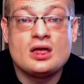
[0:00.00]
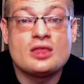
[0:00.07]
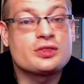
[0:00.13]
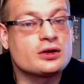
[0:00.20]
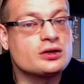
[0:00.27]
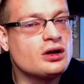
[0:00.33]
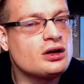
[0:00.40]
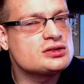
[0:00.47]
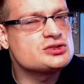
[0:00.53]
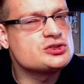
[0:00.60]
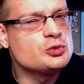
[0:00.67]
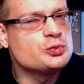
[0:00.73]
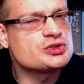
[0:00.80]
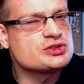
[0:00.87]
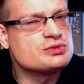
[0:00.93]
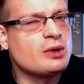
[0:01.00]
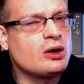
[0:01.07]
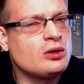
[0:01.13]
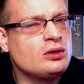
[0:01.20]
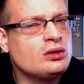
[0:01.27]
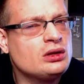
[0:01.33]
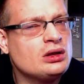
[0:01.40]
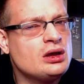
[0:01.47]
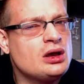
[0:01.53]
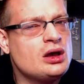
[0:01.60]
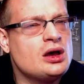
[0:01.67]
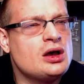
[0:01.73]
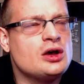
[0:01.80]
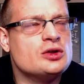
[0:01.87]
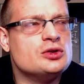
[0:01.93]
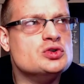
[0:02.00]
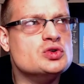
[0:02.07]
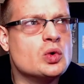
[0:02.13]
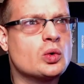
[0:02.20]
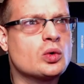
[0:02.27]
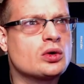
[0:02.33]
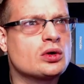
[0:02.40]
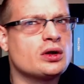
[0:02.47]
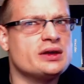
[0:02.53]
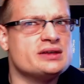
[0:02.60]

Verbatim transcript: They're not super small, nor